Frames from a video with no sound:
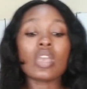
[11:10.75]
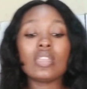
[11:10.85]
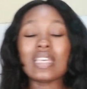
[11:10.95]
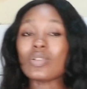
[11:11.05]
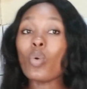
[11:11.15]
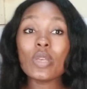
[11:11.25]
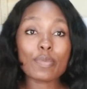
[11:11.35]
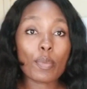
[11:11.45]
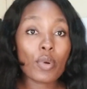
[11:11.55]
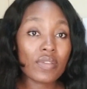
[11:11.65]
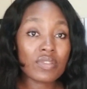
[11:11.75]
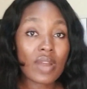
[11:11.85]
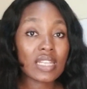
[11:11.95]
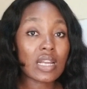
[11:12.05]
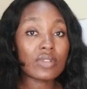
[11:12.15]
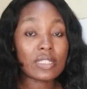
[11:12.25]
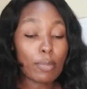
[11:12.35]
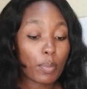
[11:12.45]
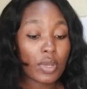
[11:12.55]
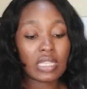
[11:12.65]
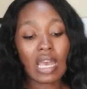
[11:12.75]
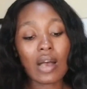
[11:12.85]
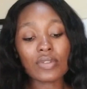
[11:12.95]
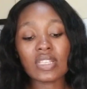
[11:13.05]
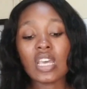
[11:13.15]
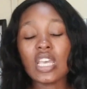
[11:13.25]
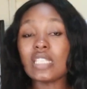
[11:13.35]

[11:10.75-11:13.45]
There's always pawpaw. Even right now, there's pawpaw in the house.